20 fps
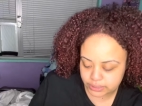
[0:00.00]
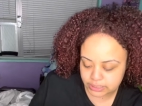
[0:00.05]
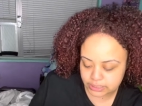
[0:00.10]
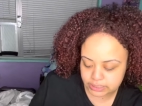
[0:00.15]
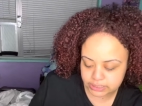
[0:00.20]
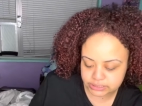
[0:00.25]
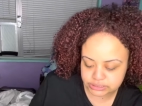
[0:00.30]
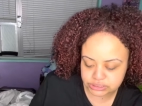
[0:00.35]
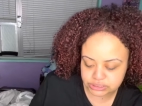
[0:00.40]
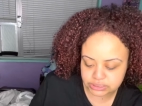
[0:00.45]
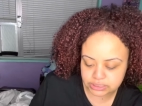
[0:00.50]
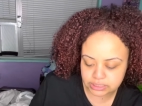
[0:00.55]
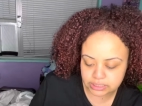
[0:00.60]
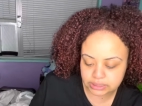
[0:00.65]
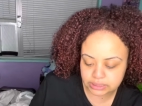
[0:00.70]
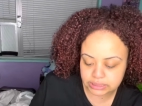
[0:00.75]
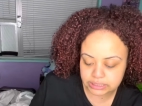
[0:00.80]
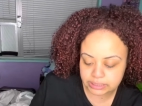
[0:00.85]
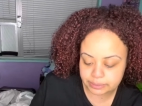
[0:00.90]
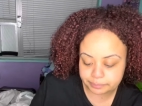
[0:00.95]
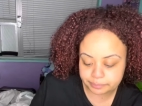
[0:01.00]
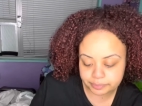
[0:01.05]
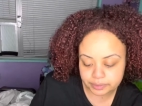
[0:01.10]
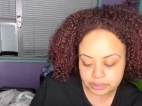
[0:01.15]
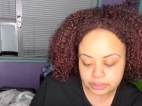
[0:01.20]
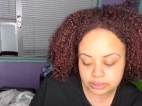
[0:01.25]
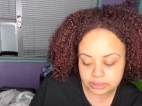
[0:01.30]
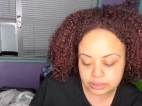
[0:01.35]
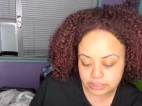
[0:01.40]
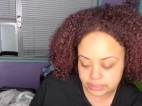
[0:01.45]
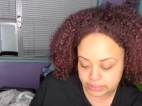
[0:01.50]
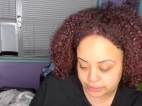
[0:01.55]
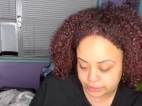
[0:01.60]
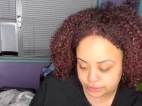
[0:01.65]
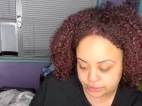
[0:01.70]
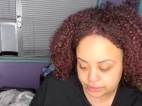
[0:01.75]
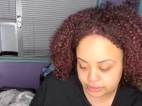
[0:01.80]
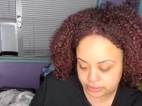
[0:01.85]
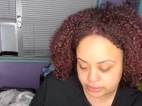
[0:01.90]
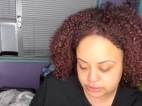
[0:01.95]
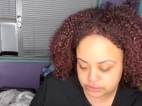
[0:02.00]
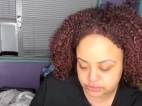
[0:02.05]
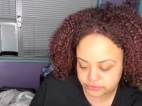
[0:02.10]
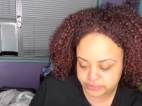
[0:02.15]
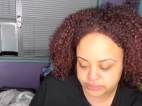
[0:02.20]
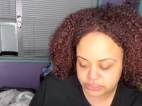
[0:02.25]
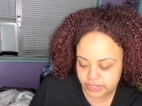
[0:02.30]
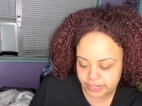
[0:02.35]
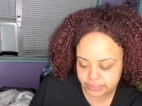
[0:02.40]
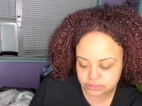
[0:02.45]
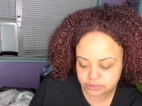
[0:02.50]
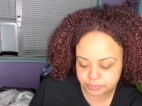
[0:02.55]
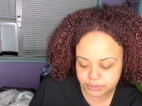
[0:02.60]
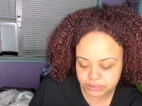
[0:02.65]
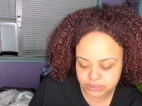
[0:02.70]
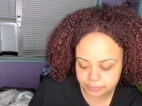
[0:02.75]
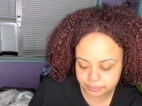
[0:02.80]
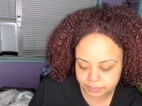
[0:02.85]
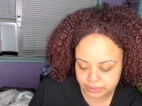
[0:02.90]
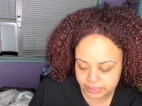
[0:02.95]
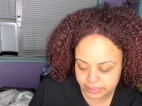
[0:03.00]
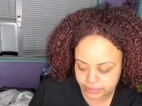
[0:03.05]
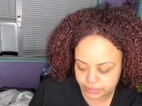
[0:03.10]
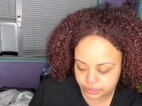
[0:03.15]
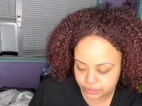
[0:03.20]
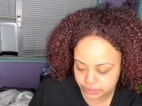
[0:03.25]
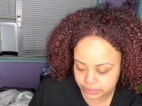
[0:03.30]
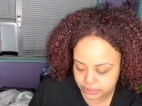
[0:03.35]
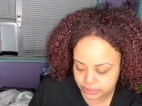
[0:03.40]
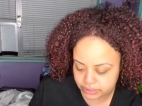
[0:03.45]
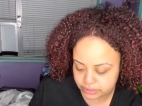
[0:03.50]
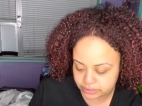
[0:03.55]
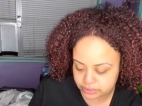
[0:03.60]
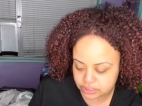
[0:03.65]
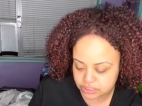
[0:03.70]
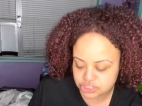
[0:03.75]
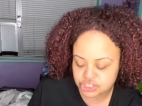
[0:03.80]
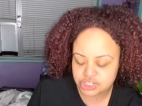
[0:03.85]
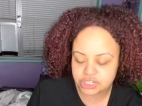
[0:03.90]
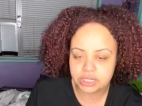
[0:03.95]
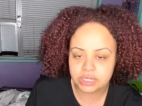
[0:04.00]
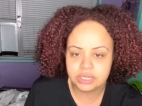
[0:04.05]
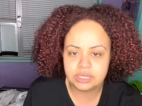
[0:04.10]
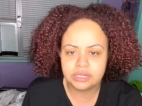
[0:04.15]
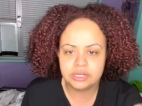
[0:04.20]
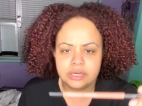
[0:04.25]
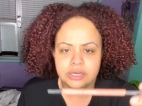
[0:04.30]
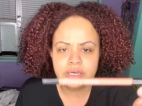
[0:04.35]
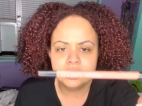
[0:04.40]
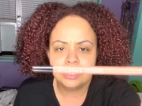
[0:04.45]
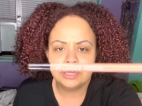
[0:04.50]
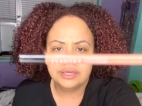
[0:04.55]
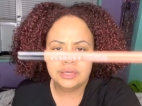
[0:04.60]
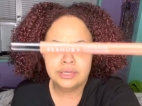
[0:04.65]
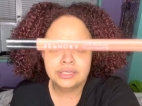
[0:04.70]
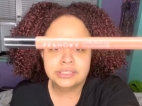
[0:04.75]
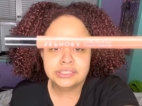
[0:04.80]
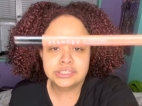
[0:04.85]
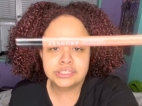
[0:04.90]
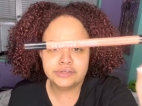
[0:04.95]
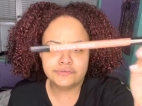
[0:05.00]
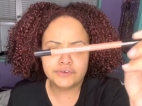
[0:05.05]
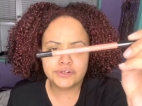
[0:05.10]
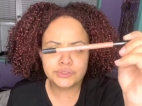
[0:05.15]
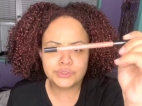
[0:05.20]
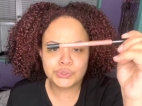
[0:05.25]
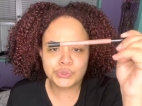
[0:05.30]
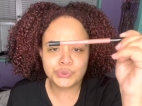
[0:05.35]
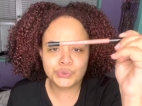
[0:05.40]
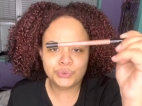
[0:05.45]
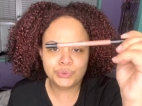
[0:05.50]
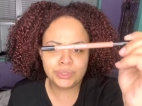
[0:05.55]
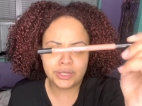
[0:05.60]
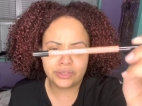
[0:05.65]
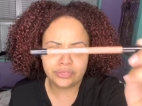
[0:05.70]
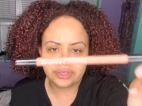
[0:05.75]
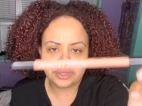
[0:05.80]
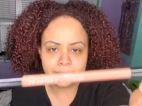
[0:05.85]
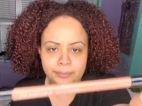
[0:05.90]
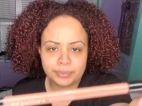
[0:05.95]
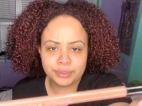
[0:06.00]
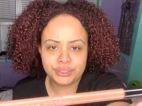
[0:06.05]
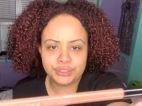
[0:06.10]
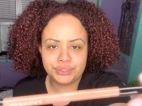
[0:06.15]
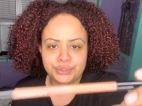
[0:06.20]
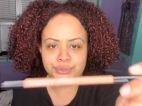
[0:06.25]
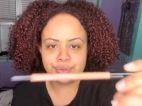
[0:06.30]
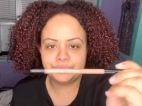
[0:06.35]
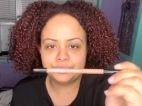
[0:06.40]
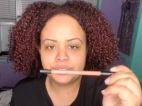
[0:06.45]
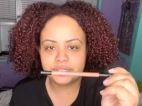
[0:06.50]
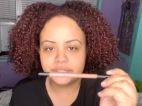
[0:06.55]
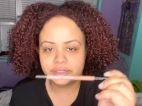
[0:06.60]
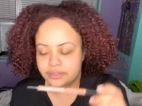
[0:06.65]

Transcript: Collection lip liner. It's a retractable lip liner in the shade zero two Nothing But Nude.